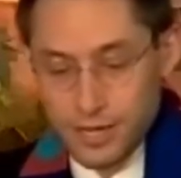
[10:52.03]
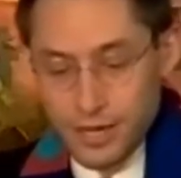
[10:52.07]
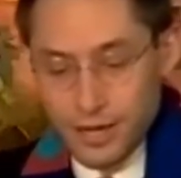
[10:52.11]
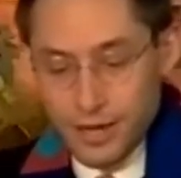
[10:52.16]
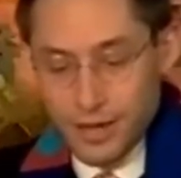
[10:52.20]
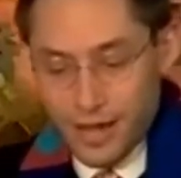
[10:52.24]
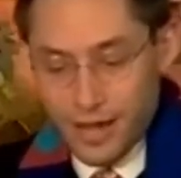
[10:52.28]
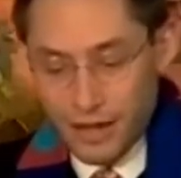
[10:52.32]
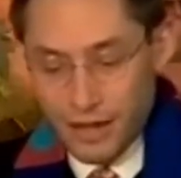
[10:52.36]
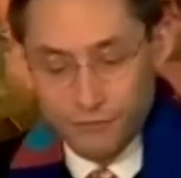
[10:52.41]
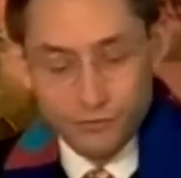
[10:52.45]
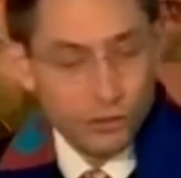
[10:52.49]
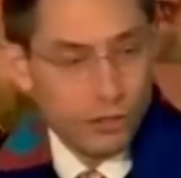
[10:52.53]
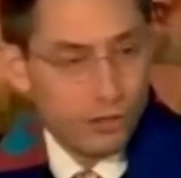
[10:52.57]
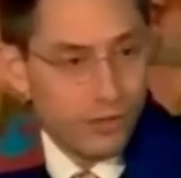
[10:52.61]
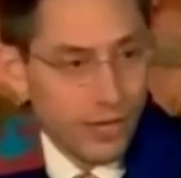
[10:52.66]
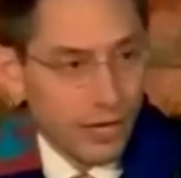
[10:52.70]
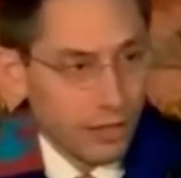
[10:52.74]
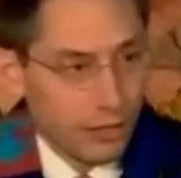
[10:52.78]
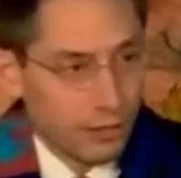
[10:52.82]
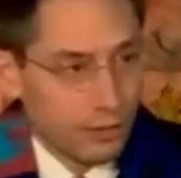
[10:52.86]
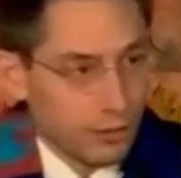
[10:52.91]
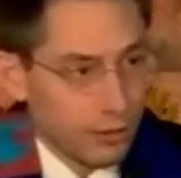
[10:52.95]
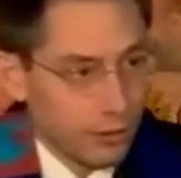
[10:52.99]
I fear that a
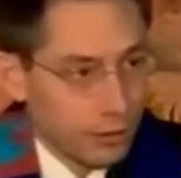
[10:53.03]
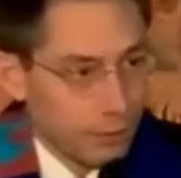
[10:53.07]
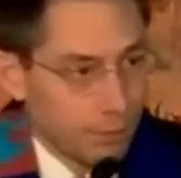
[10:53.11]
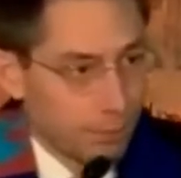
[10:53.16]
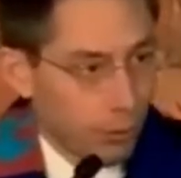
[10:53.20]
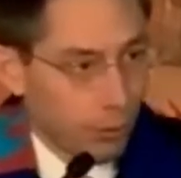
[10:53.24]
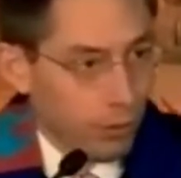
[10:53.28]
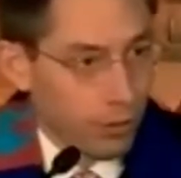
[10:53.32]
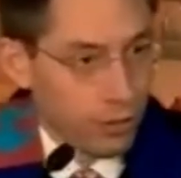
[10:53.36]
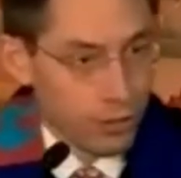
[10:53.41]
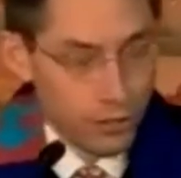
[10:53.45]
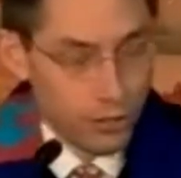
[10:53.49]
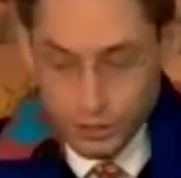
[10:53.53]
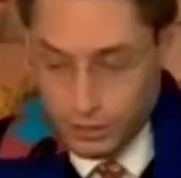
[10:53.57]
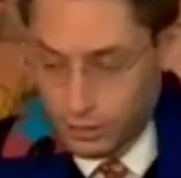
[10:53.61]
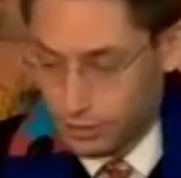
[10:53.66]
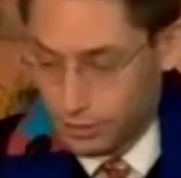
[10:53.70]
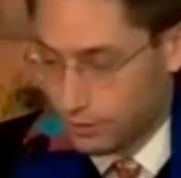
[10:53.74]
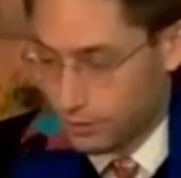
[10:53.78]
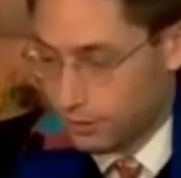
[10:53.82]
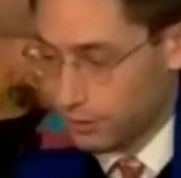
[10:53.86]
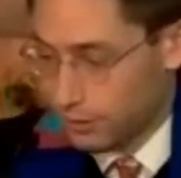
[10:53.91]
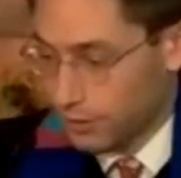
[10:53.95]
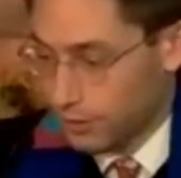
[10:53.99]
good portion
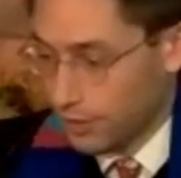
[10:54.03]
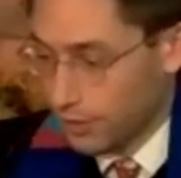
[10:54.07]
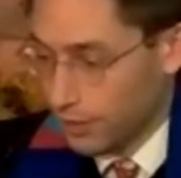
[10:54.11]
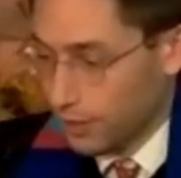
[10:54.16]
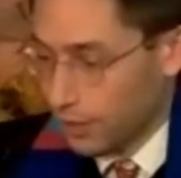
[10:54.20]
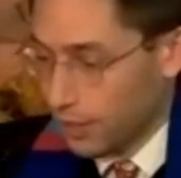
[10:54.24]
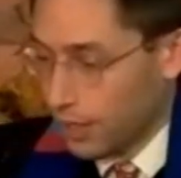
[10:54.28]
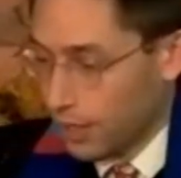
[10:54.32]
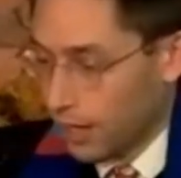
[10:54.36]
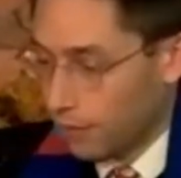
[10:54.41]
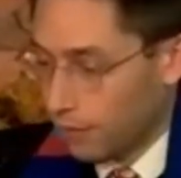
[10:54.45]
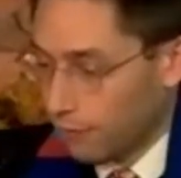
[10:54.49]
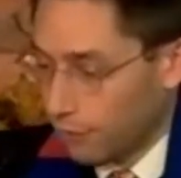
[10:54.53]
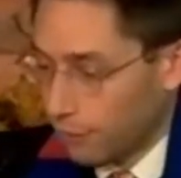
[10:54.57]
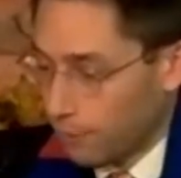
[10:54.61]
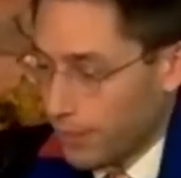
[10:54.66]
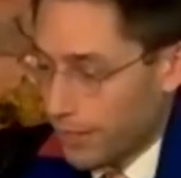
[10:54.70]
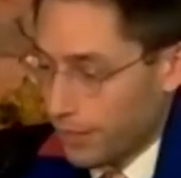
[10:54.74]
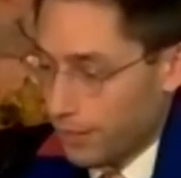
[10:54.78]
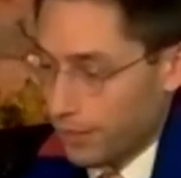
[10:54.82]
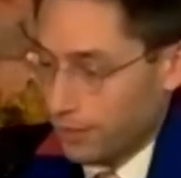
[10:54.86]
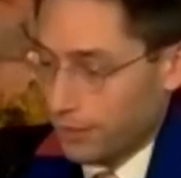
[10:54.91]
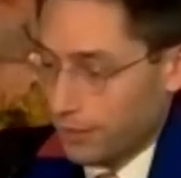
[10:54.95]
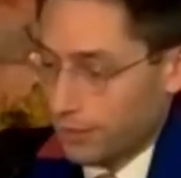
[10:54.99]
of
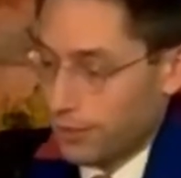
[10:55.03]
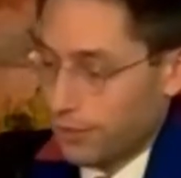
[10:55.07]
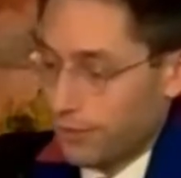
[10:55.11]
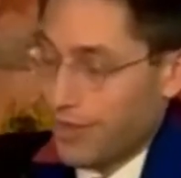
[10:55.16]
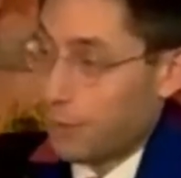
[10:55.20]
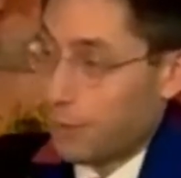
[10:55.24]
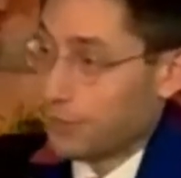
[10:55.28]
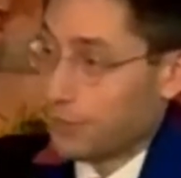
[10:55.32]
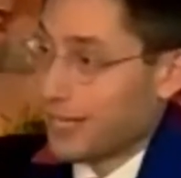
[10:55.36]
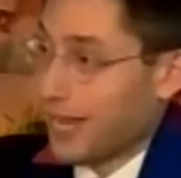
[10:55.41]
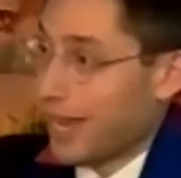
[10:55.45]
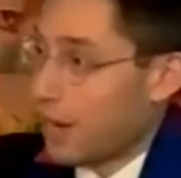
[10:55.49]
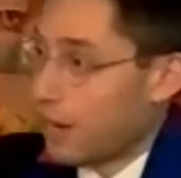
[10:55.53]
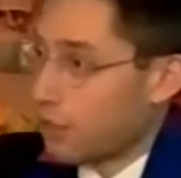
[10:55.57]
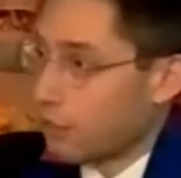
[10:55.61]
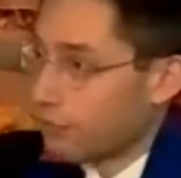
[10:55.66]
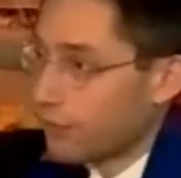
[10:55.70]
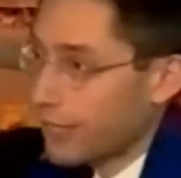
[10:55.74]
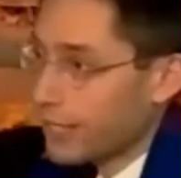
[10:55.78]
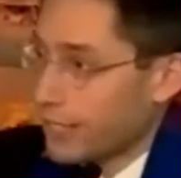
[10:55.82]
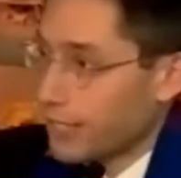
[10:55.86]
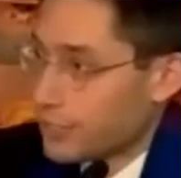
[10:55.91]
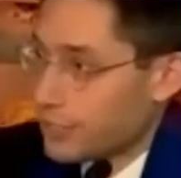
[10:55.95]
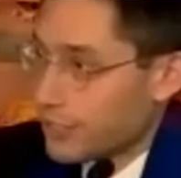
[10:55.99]
America that was
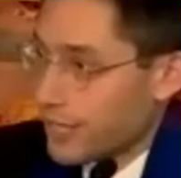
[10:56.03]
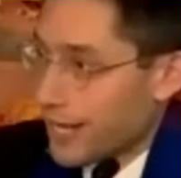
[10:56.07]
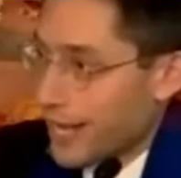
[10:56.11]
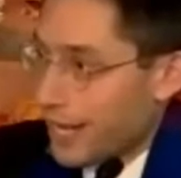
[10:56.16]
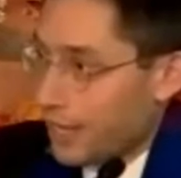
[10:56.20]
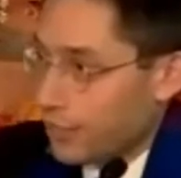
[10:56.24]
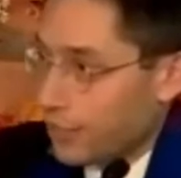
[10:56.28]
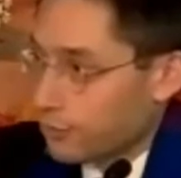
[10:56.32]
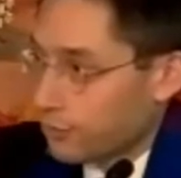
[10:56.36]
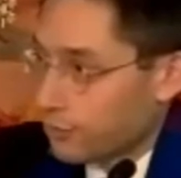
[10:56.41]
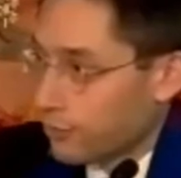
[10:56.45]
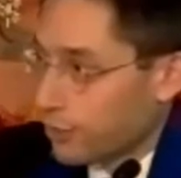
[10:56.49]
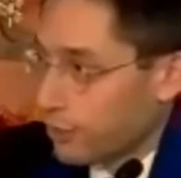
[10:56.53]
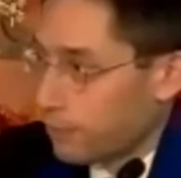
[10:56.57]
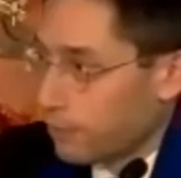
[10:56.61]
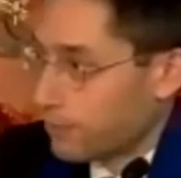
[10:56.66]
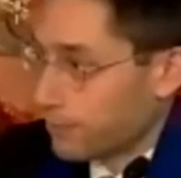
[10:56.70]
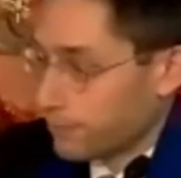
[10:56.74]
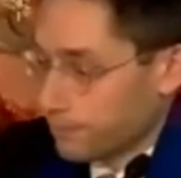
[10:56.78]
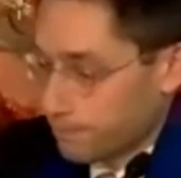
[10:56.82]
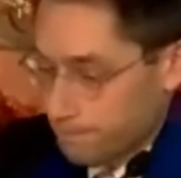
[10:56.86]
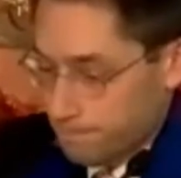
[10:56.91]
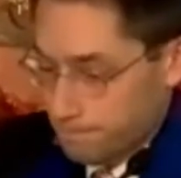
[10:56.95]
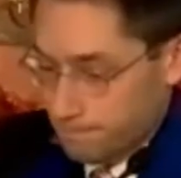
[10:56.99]
outraged at Trump
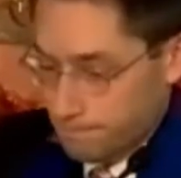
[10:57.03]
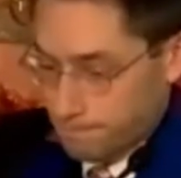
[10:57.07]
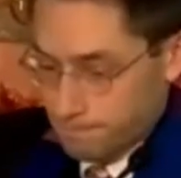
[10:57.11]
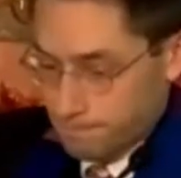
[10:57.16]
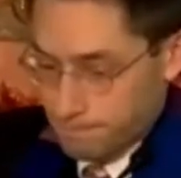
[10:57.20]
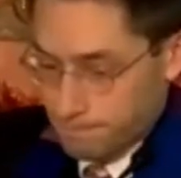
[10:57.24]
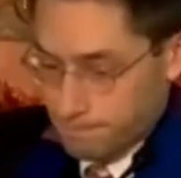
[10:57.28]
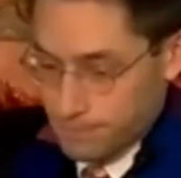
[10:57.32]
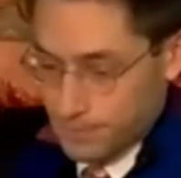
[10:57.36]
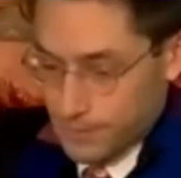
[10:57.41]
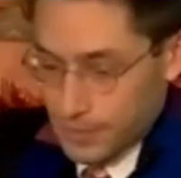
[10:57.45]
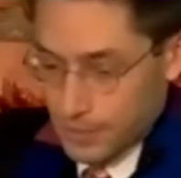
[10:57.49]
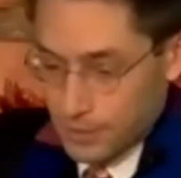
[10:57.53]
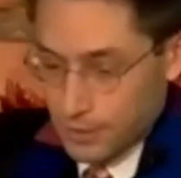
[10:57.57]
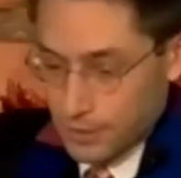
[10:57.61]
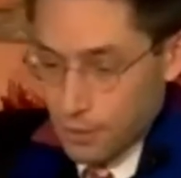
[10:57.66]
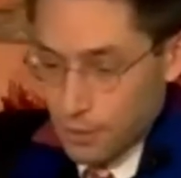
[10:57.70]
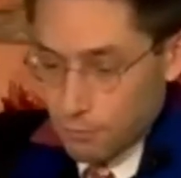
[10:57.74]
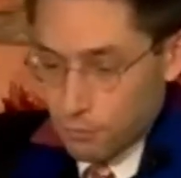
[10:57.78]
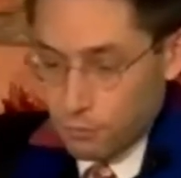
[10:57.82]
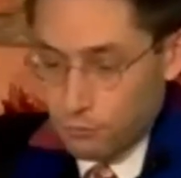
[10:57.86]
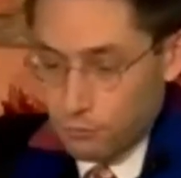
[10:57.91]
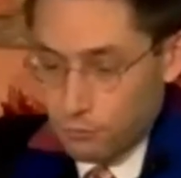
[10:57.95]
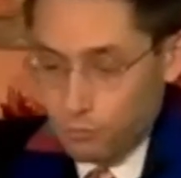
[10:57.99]

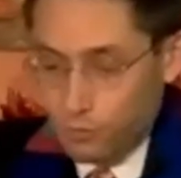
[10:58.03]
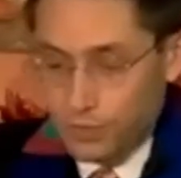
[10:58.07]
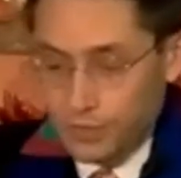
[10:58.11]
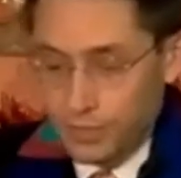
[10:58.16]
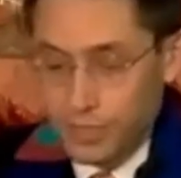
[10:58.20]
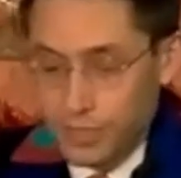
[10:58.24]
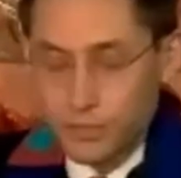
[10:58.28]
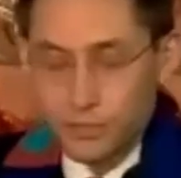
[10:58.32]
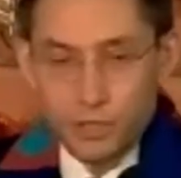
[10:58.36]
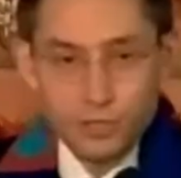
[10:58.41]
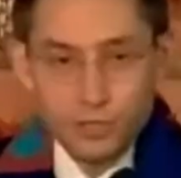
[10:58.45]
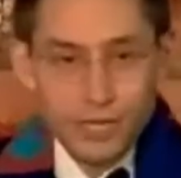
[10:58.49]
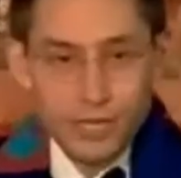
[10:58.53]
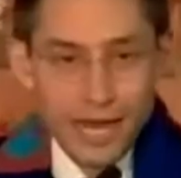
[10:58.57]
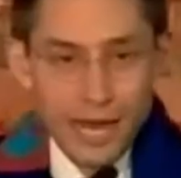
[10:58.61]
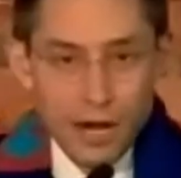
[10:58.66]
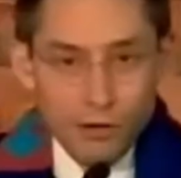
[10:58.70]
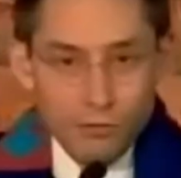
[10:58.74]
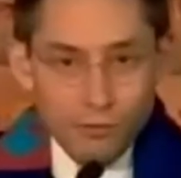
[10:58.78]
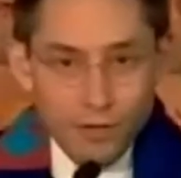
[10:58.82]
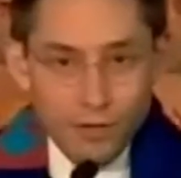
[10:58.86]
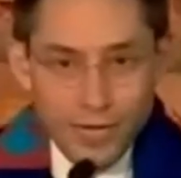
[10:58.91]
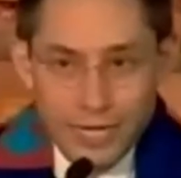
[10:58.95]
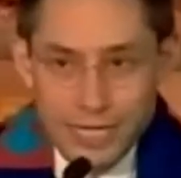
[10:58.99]
were really just
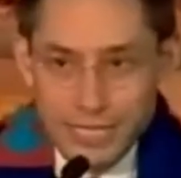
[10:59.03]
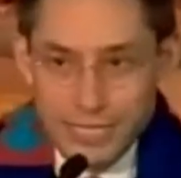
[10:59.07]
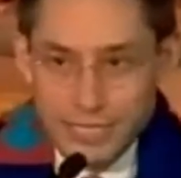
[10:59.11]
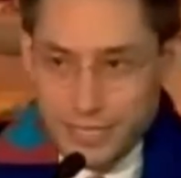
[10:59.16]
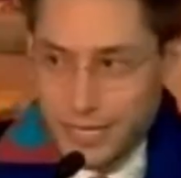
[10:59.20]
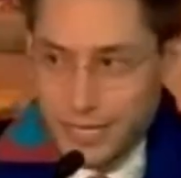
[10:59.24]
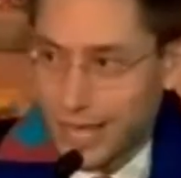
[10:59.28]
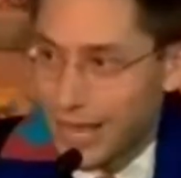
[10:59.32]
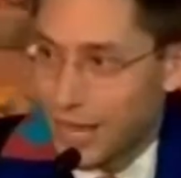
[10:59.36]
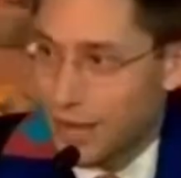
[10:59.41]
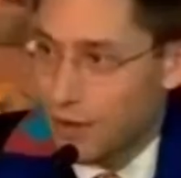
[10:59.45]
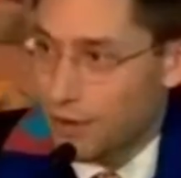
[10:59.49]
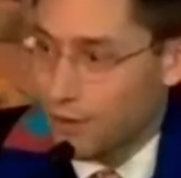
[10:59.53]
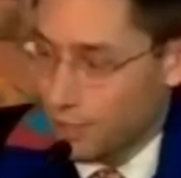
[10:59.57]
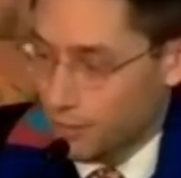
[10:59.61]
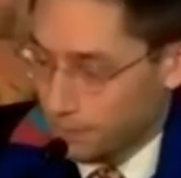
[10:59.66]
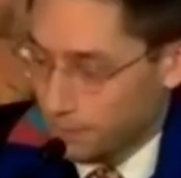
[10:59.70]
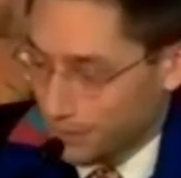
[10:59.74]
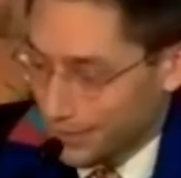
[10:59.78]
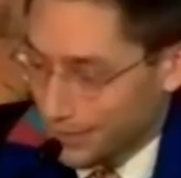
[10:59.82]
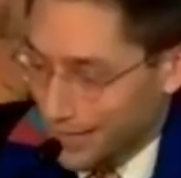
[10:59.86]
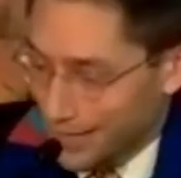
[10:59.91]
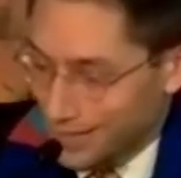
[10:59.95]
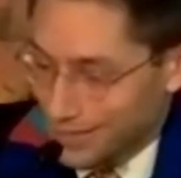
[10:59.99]
outraged at how
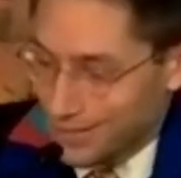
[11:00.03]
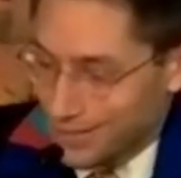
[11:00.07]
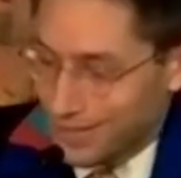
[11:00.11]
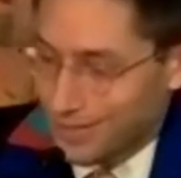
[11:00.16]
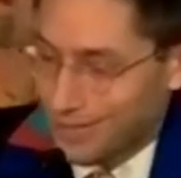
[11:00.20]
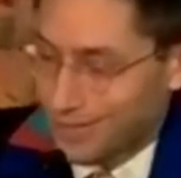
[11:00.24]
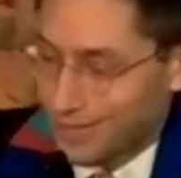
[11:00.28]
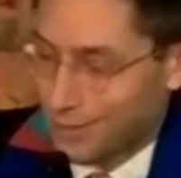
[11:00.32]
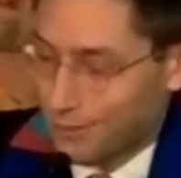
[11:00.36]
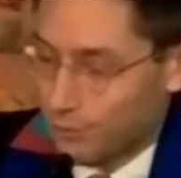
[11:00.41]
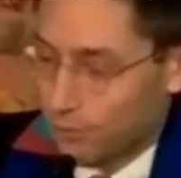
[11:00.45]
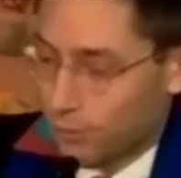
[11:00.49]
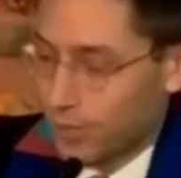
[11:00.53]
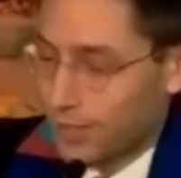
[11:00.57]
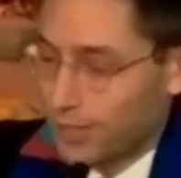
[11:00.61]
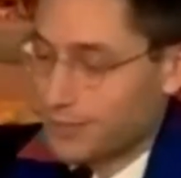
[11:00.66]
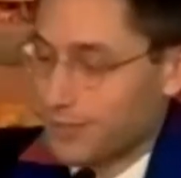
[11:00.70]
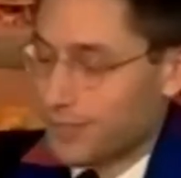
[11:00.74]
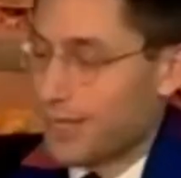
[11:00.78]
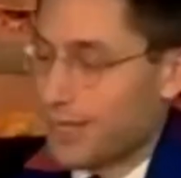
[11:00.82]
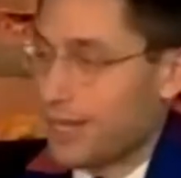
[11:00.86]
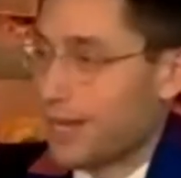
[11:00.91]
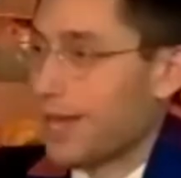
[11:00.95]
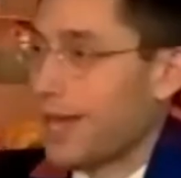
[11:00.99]
unpleasant he was
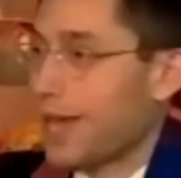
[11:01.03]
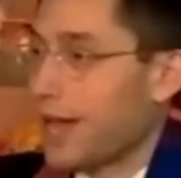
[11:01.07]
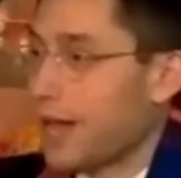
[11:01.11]
and how